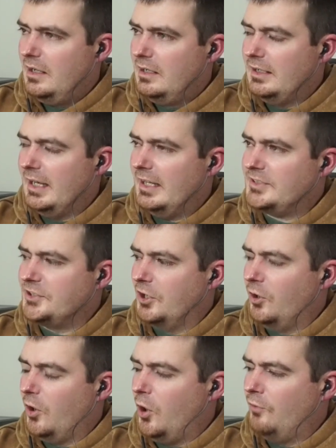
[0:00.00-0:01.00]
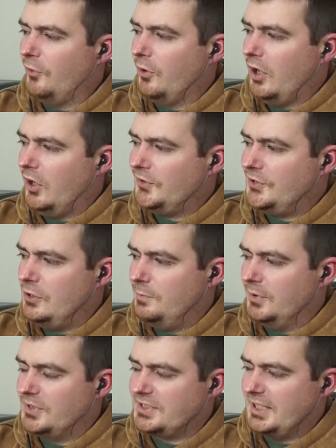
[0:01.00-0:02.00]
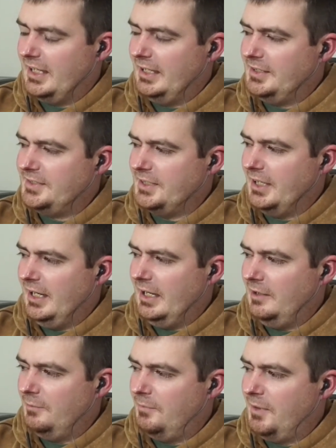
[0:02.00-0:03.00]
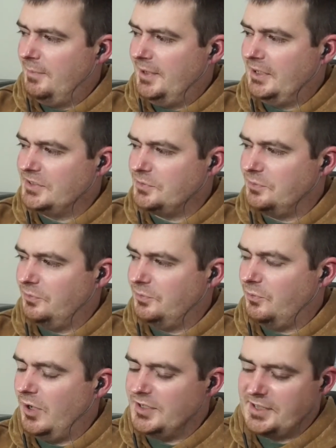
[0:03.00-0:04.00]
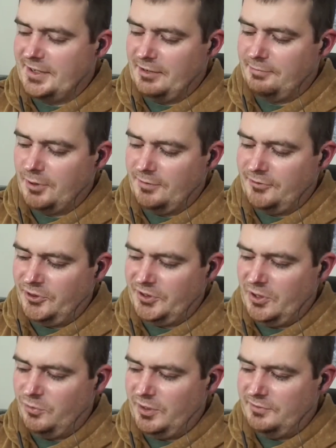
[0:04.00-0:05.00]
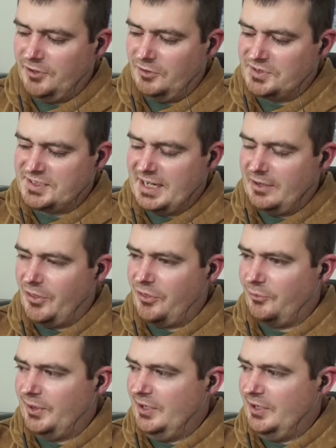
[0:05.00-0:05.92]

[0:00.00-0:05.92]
Yeah, so overall 2%. The biggest ones in their portfolio, Woodford was down 3